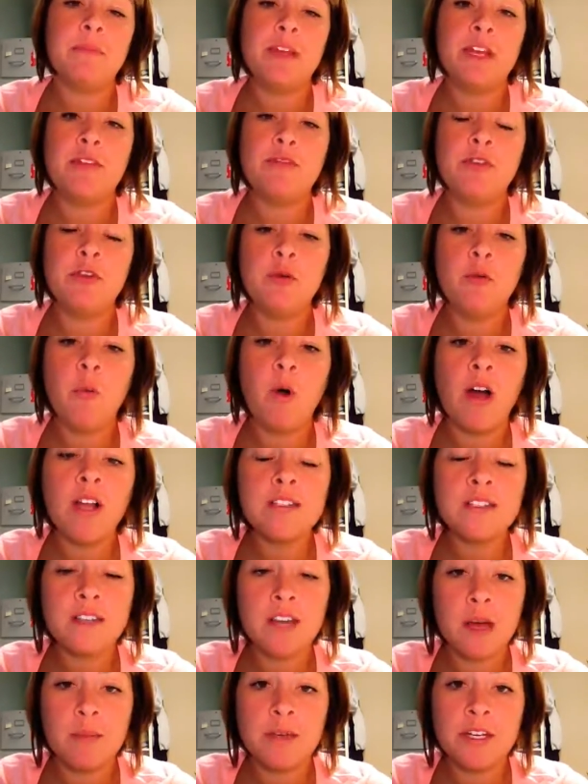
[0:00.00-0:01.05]
If you want
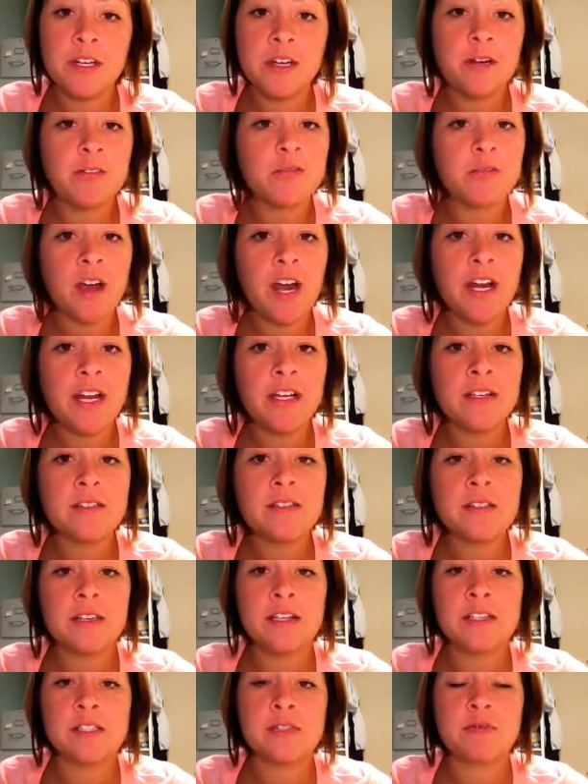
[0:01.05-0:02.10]
to come in on Fridays,
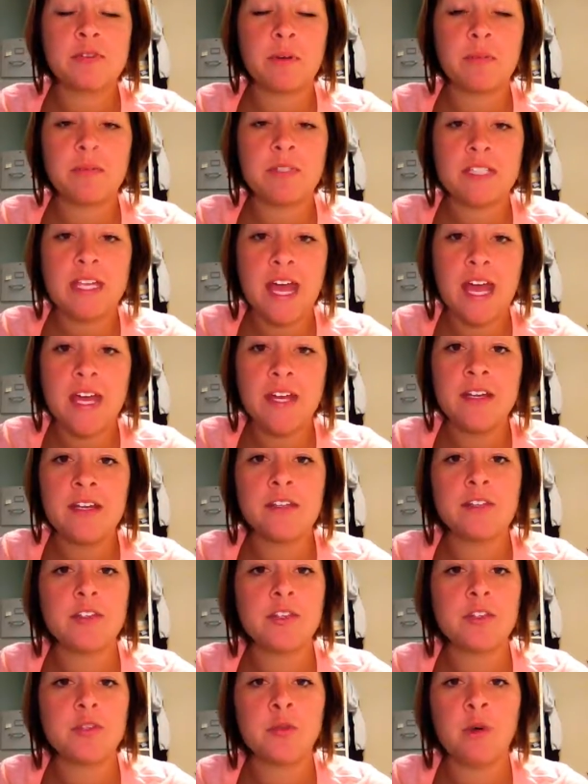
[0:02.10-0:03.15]
it's from 10
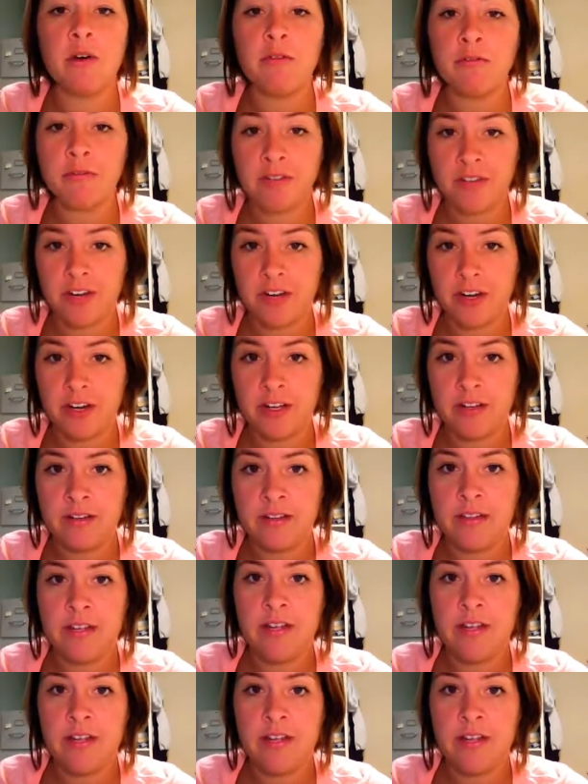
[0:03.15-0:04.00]
to 12:30.